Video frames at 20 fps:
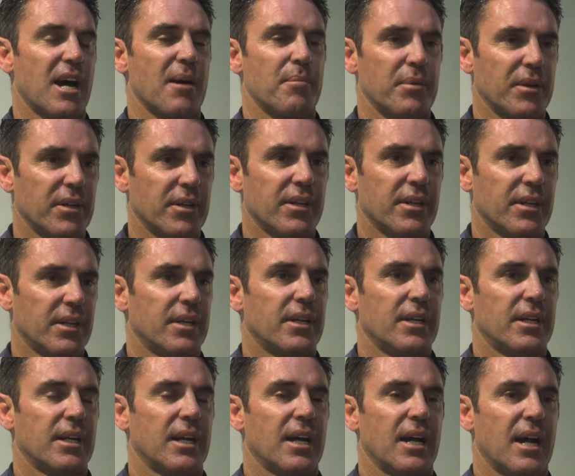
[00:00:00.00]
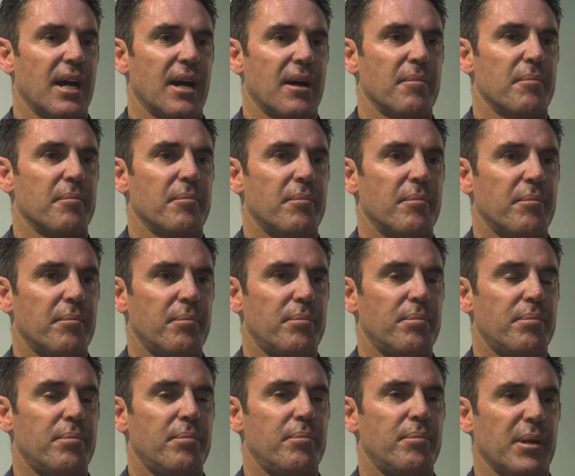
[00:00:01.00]
up and
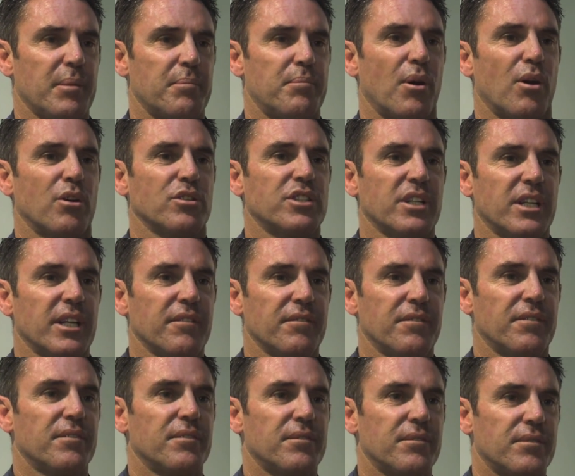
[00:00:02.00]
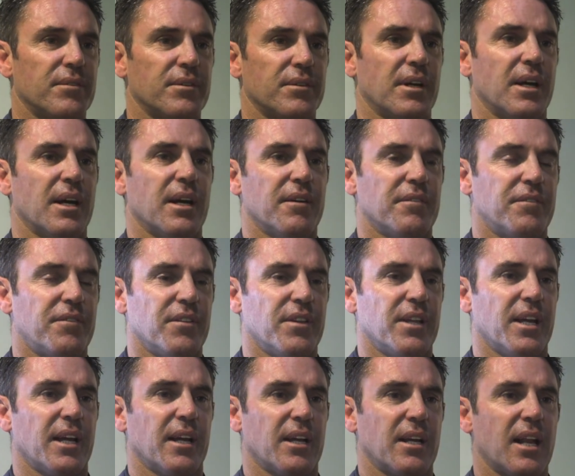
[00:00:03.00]
be positive for
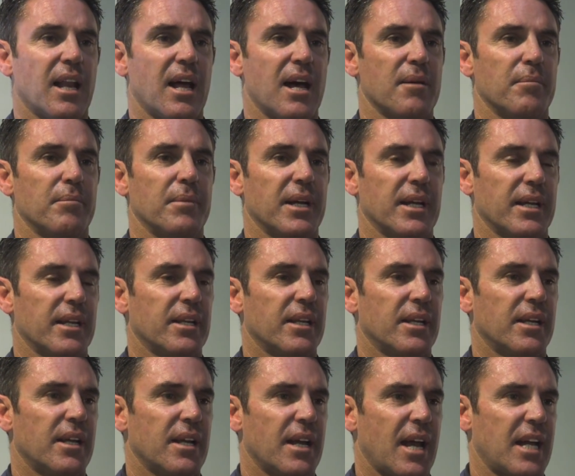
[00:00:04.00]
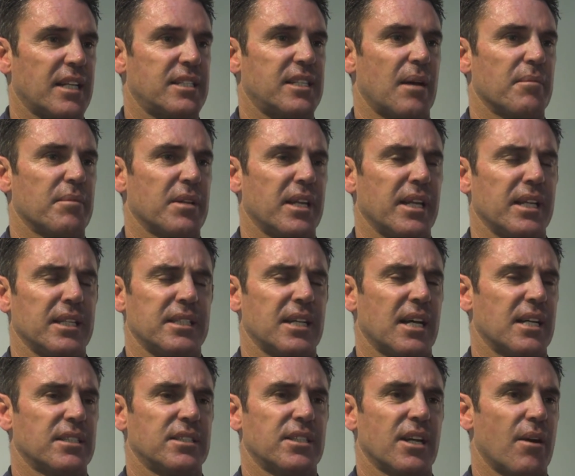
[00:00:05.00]
their club. And that's something he's
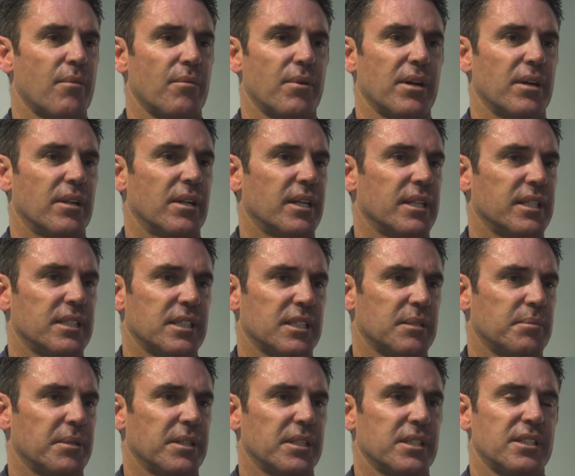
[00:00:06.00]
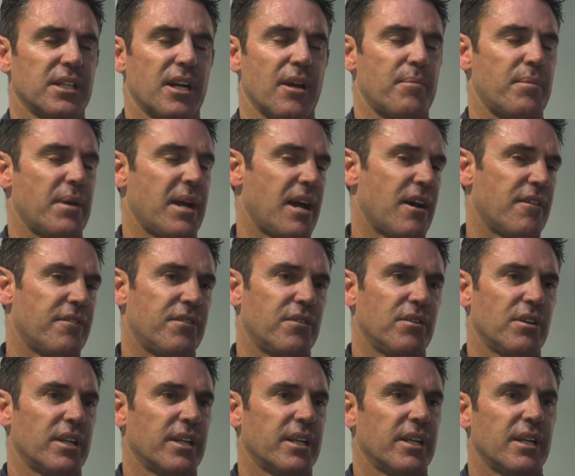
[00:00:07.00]
done so well. He's just been so powerful,
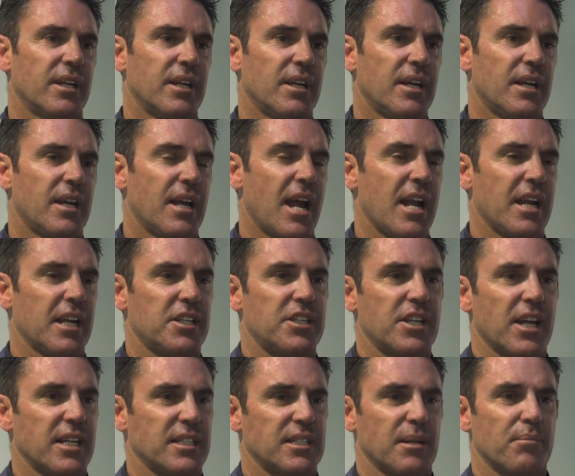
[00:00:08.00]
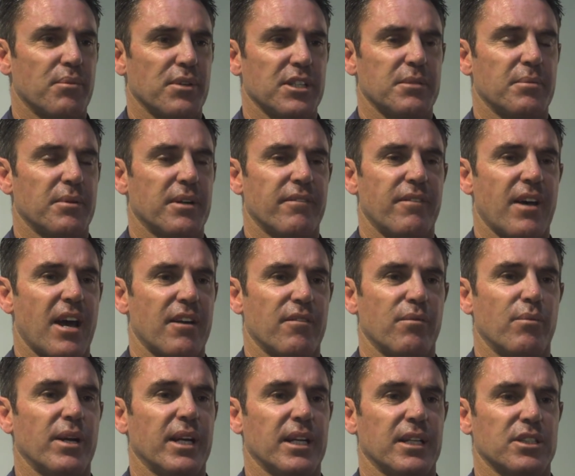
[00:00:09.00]
and any chance that Brisbane have had of
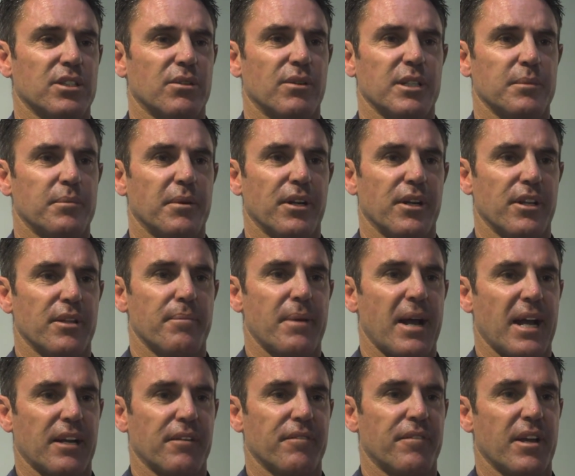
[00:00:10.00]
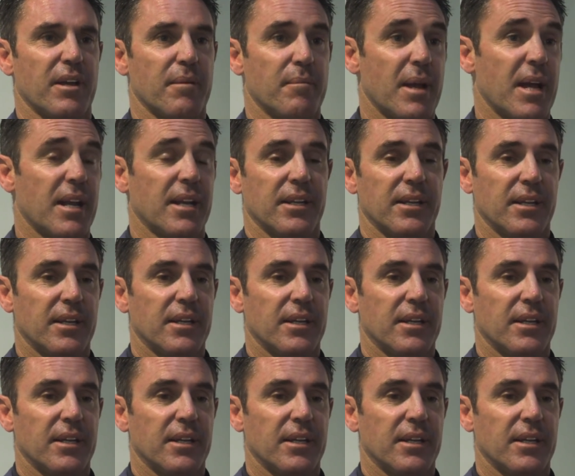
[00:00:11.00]
winning has always been on the back of him and,